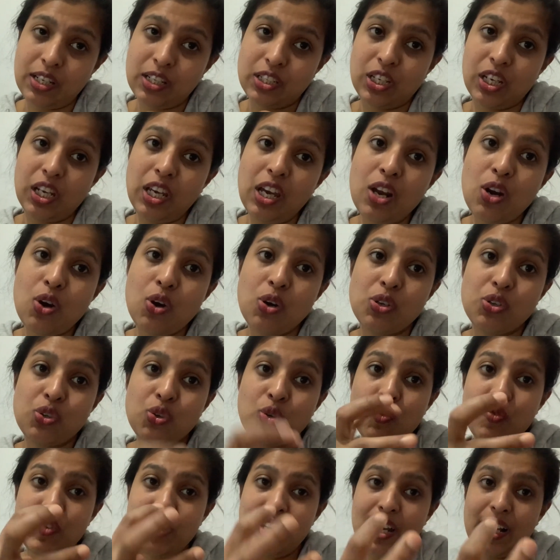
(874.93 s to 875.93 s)
Here also
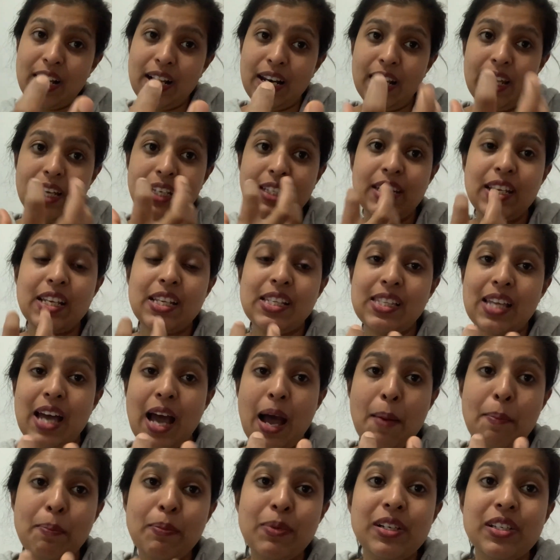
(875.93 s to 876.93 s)
we are collecting
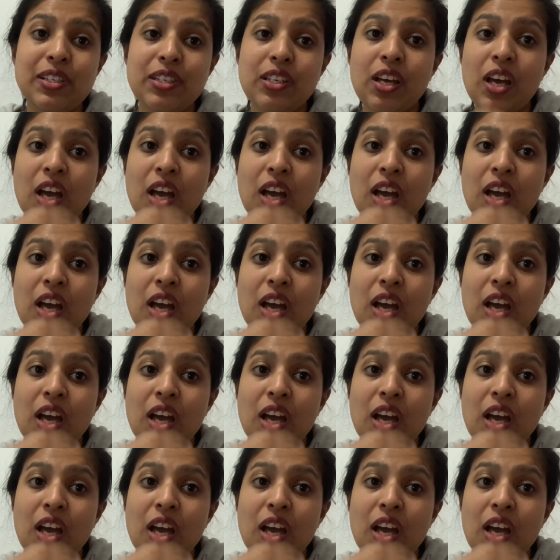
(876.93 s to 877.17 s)
samples,